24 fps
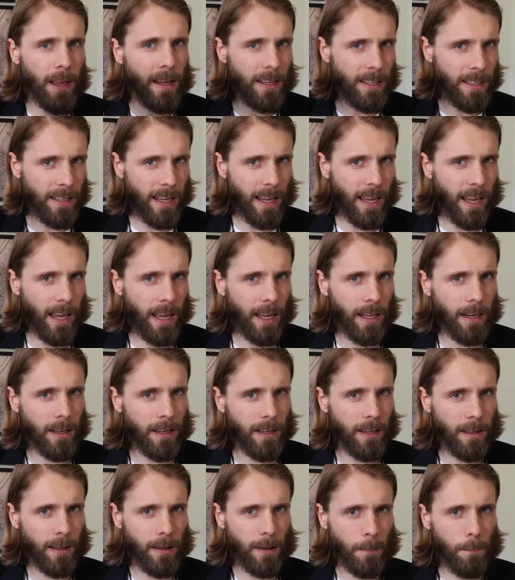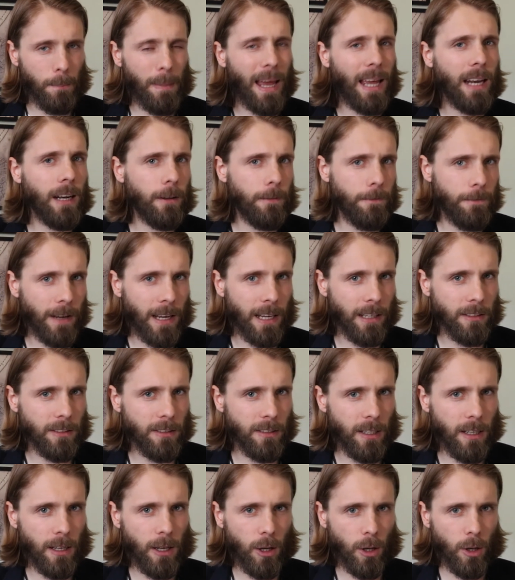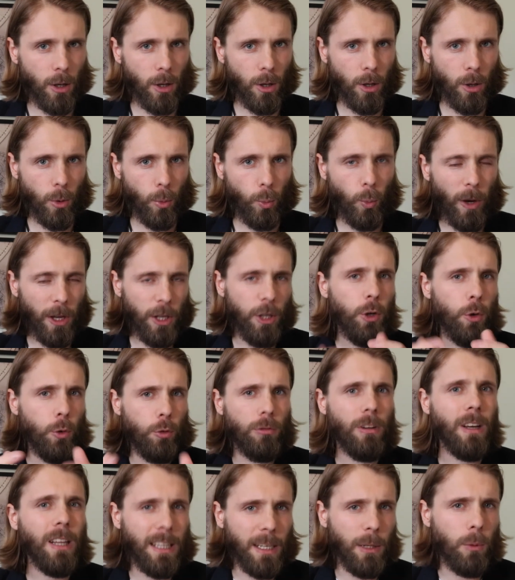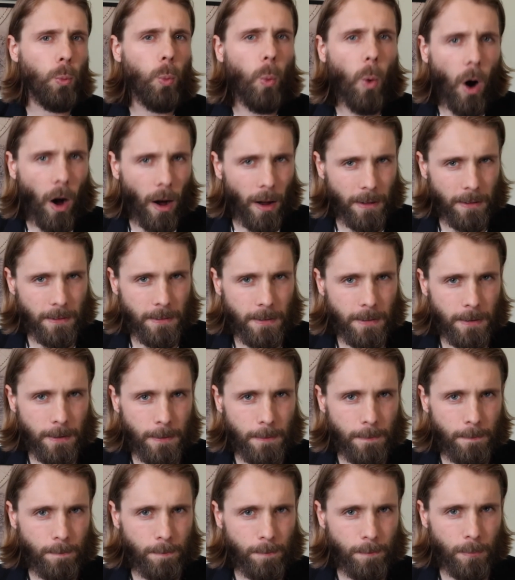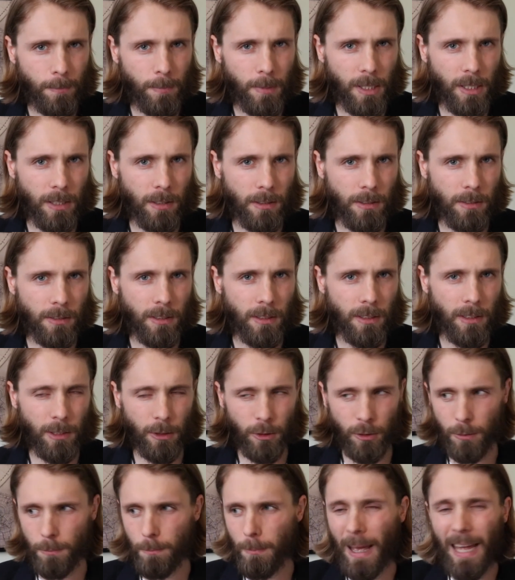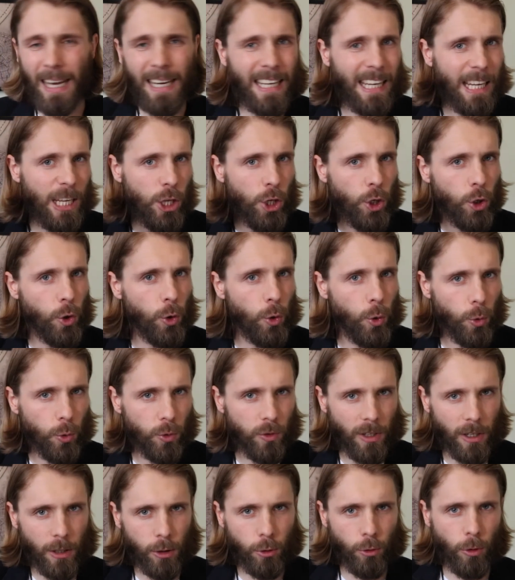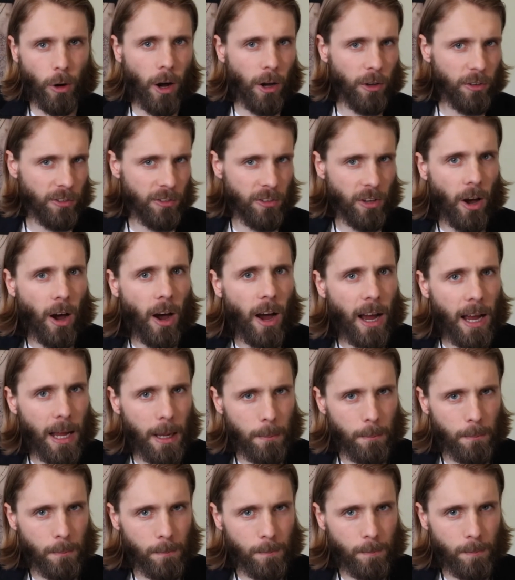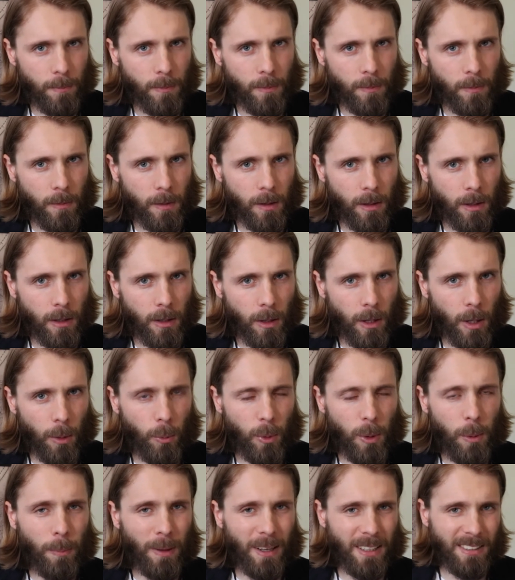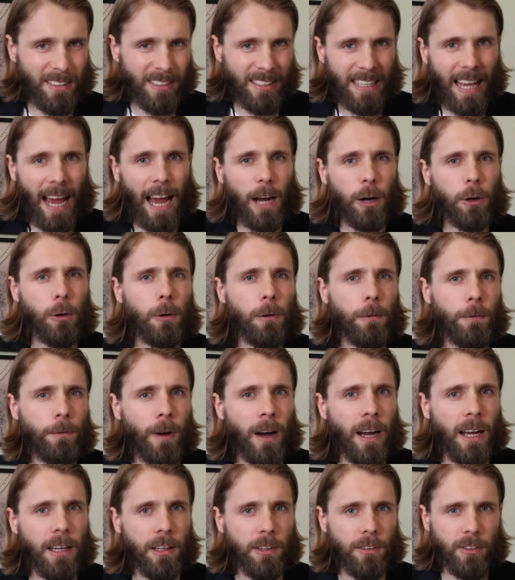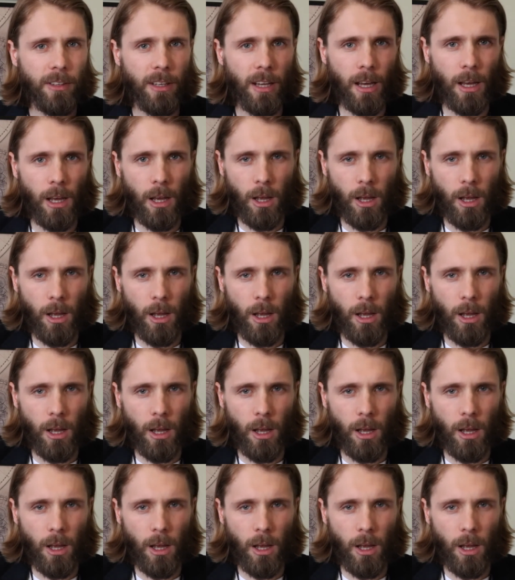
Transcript: can manifest what you really want? Because there's many yous across time and we must sacrifice